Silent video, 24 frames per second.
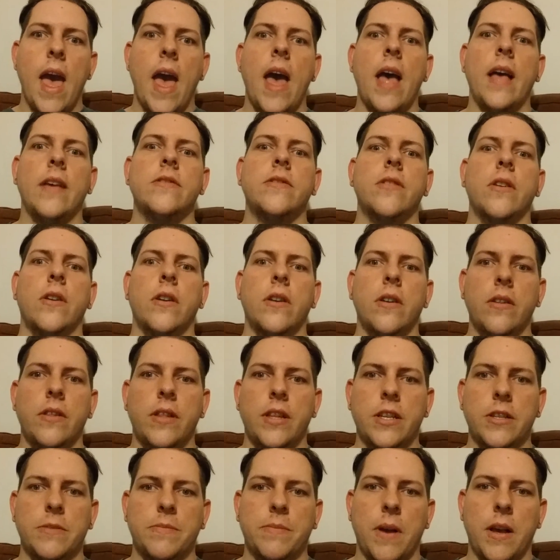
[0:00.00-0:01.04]
as
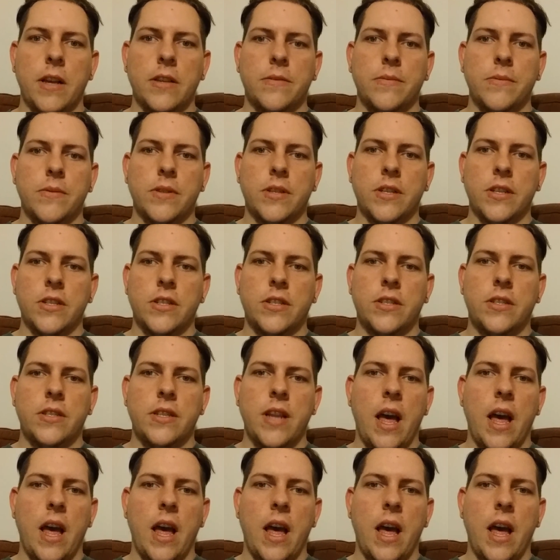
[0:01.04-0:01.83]
early as possible, because